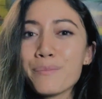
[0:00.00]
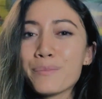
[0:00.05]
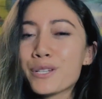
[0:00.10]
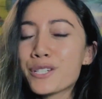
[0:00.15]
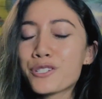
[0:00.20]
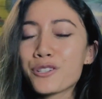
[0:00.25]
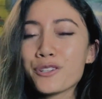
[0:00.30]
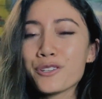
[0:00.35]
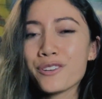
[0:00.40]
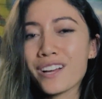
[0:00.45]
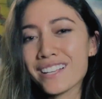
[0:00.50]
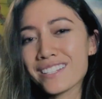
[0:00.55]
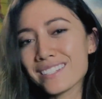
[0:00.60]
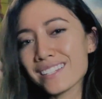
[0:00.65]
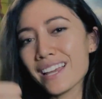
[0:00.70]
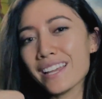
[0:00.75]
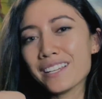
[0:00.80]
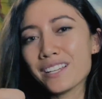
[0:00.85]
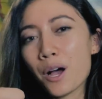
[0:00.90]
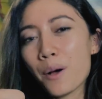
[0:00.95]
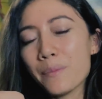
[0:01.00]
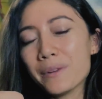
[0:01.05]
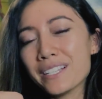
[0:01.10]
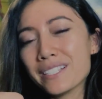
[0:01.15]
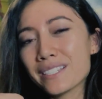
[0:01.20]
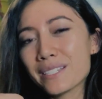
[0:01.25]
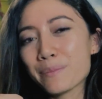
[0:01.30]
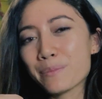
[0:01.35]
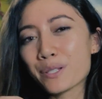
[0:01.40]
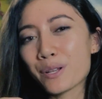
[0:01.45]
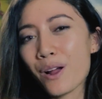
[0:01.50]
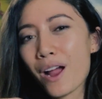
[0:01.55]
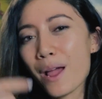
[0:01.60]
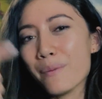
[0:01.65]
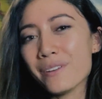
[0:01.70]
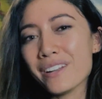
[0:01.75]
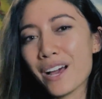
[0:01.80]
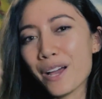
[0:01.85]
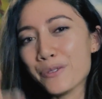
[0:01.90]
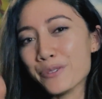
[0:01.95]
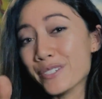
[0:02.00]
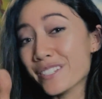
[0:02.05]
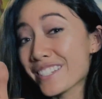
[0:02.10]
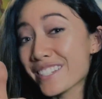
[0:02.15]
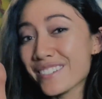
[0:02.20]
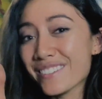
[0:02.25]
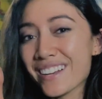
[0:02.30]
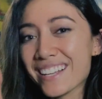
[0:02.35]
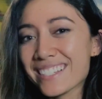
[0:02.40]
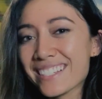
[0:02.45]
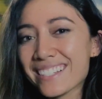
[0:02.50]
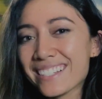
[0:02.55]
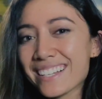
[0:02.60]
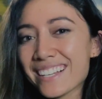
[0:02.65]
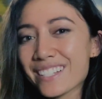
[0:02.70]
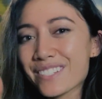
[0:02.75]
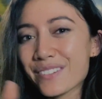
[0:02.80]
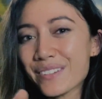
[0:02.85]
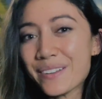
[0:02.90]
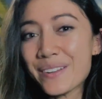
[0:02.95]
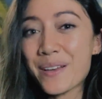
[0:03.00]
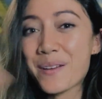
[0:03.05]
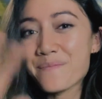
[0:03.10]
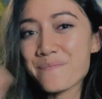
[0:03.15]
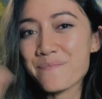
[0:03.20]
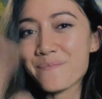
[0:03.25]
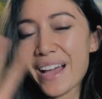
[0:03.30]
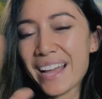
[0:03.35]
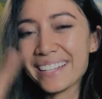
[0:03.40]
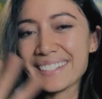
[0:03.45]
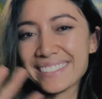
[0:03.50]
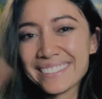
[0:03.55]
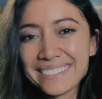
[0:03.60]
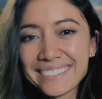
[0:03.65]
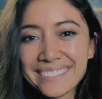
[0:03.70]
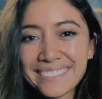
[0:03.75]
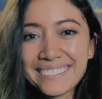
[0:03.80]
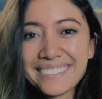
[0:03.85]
Be sure you guys like, comment, and subscribe, and I will see you guys in the next one. Bye.